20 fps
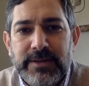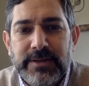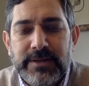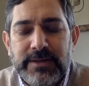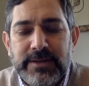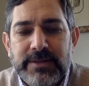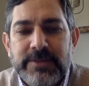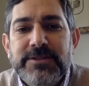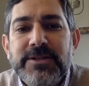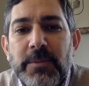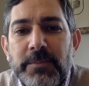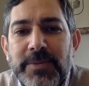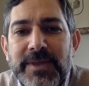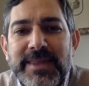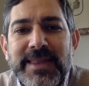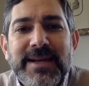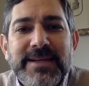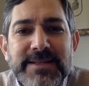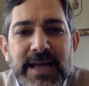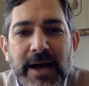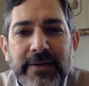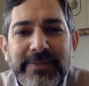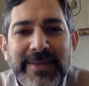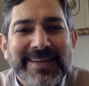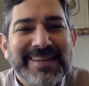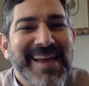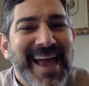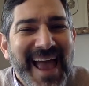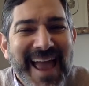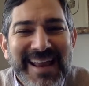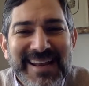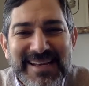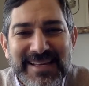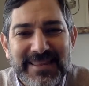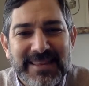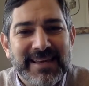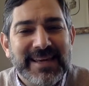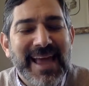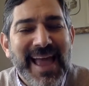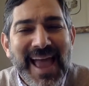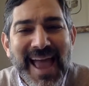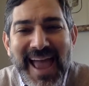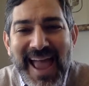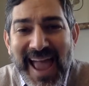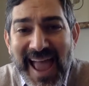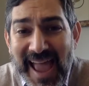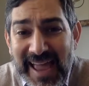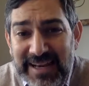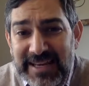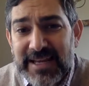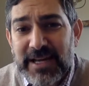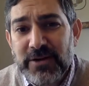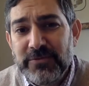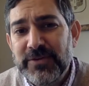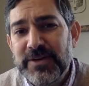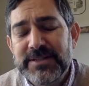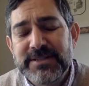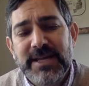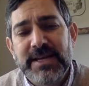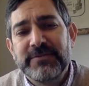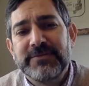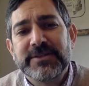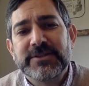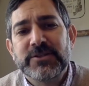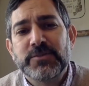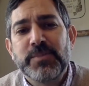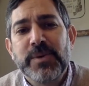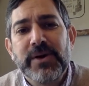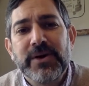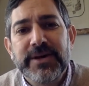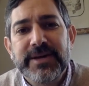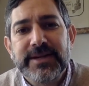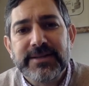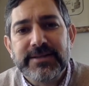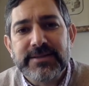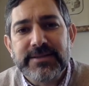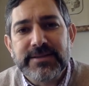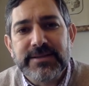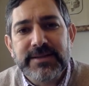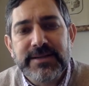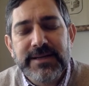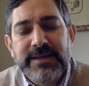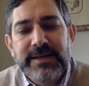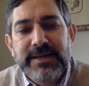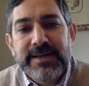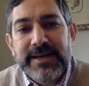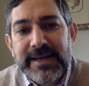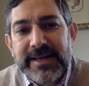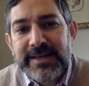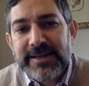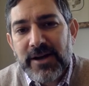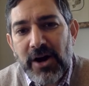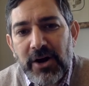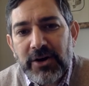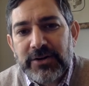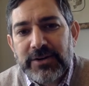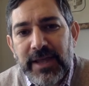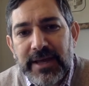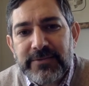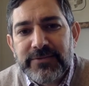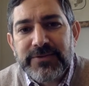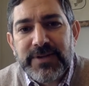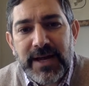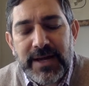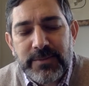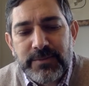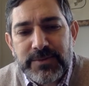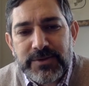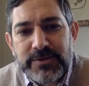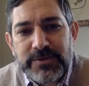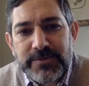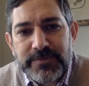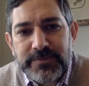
something that is unlike anything any of us have experienced in our lifetimes,